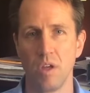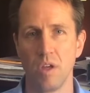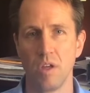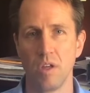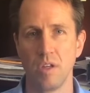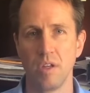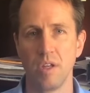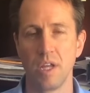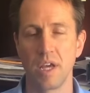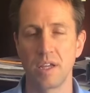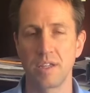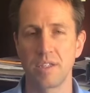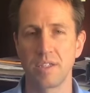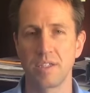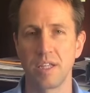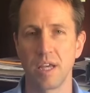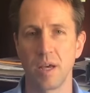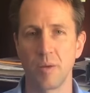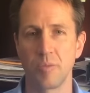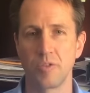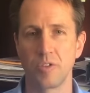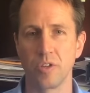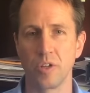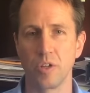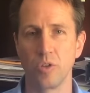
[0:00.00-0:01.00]
Next
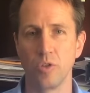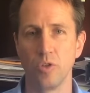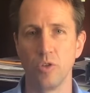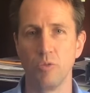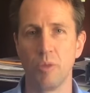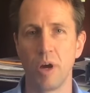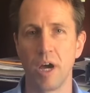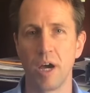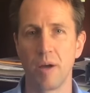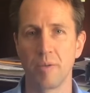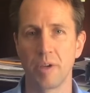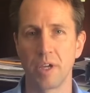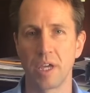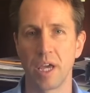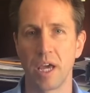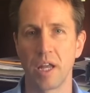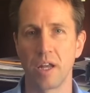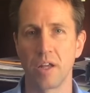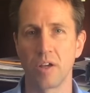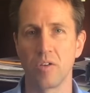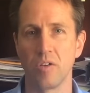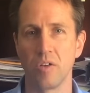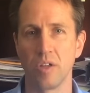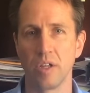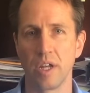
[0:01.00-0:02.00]
steps include
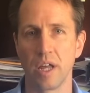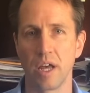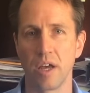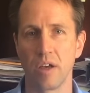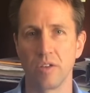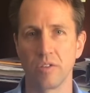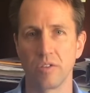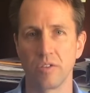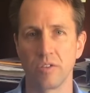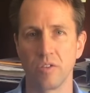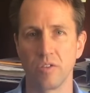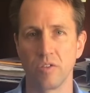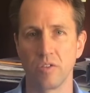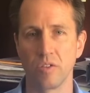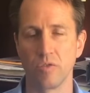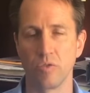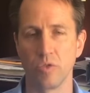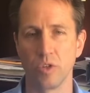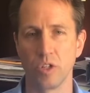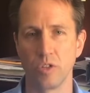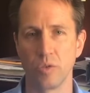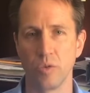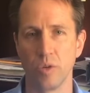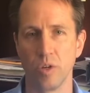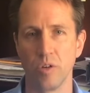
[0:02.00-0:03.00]
biomechanical analysis, of
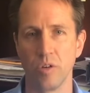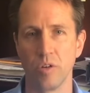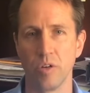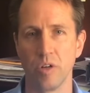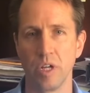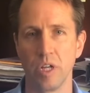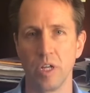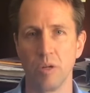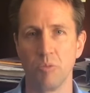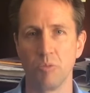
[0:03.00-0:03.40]
which we are in